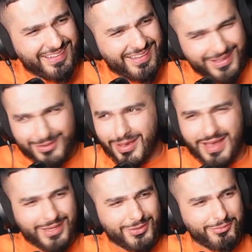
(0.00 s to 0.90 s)
You
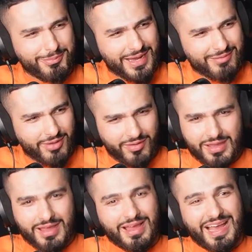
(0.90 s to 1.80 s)
out of your mind, bro.
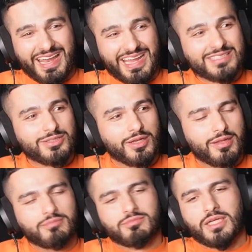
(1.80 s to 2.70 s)
And that's not...
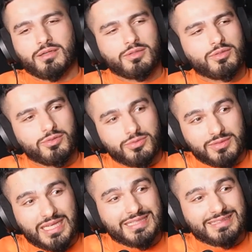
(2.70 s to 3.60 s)

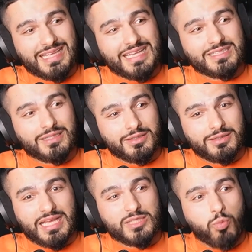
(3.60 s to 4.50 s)

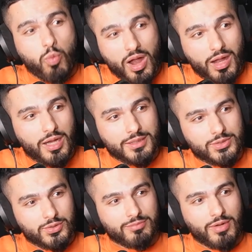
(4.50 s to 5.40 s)
That's one
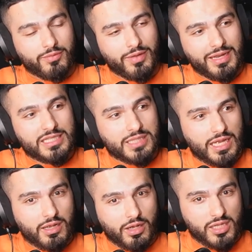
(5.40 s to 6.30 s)
country, bro. And that's
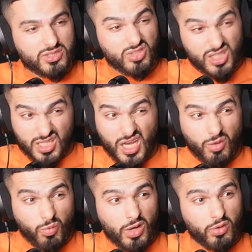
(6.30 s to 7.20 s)
like a country that's kind
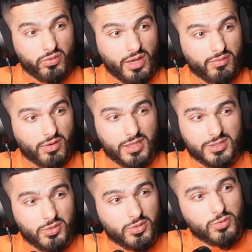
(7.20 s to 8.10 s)
of well off in Africa.
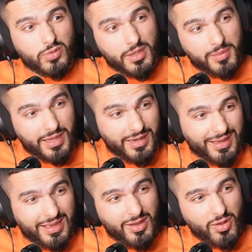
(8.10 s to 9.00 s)
So you're talking about
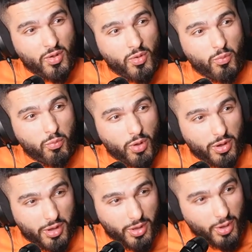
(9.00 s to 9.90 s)
like, what,
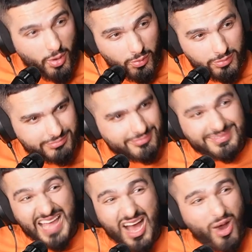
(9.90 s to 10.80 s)
that whole
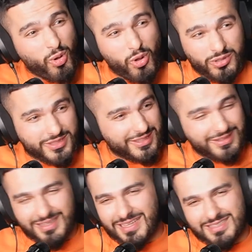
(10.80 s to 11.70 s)

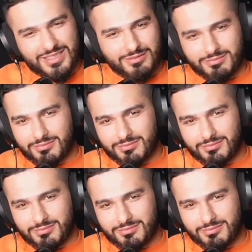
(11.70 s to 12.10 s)
continent isn't...